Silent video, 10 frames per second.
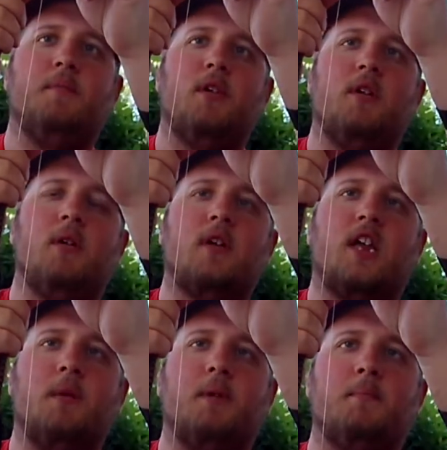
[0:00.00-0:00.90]

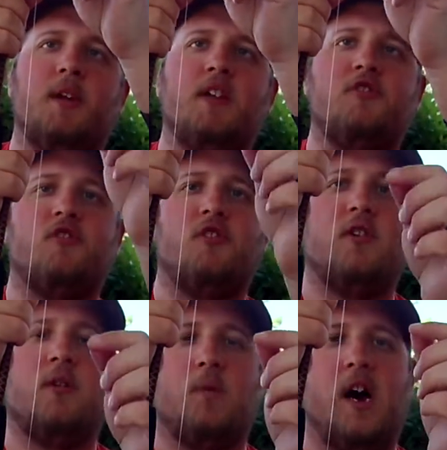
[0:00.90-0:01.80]
it pinched
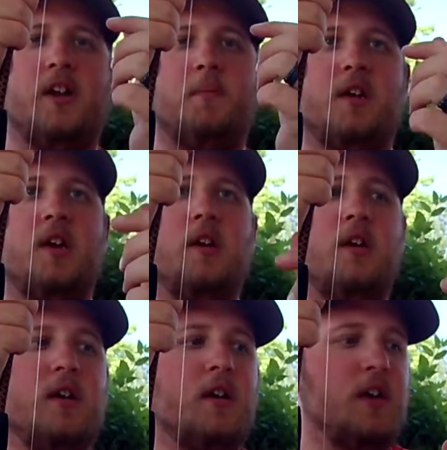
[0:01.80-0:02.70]
right up here
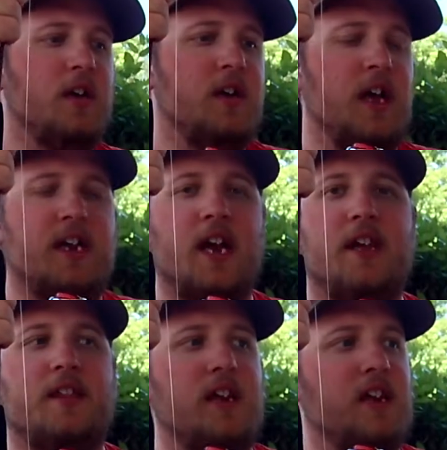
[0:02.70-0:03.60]
in
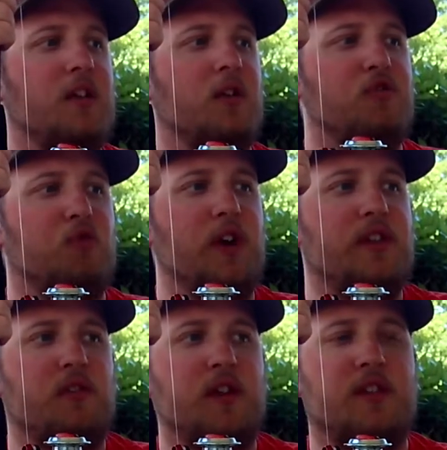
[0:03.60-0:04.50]
case any little
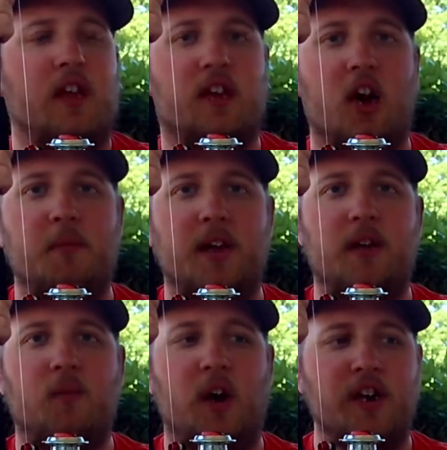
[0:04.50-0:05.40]
twist or anything come
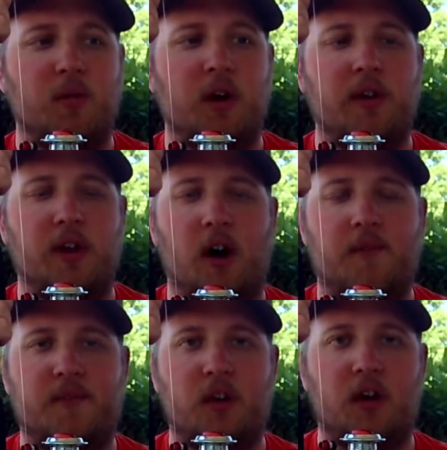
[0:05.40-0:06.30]
in while you're reeling it off
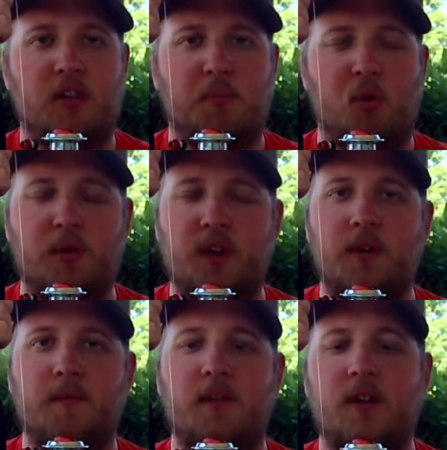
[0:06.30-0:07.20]
the spool here,